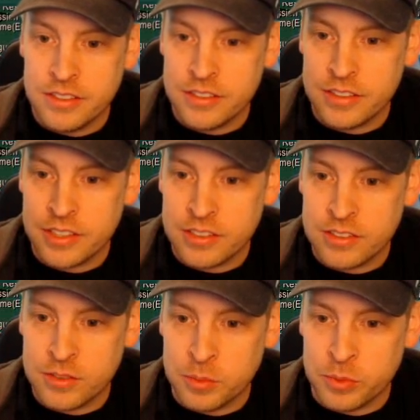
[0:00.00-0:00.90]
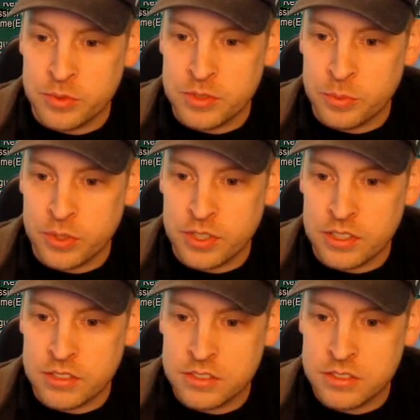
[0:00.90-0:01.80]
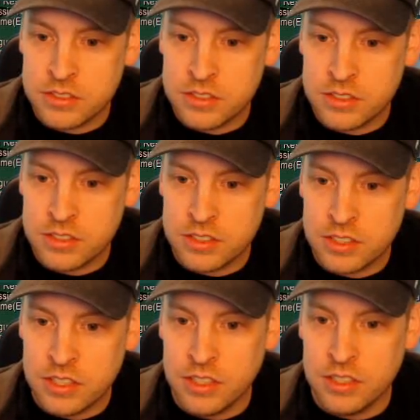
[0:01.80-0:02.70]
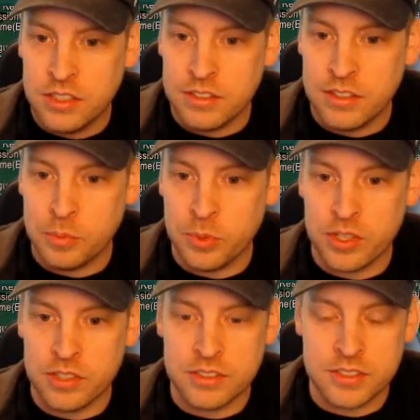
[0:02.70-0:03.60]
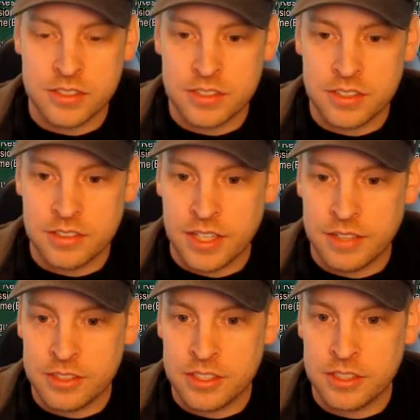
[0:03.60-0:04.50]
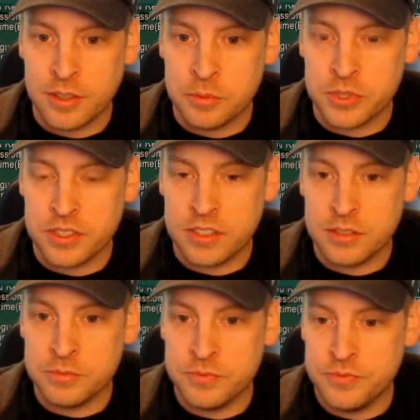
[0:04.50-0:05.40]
Oh, I don't know what boots to put on. I'll put on these because they don't have any corruption on them.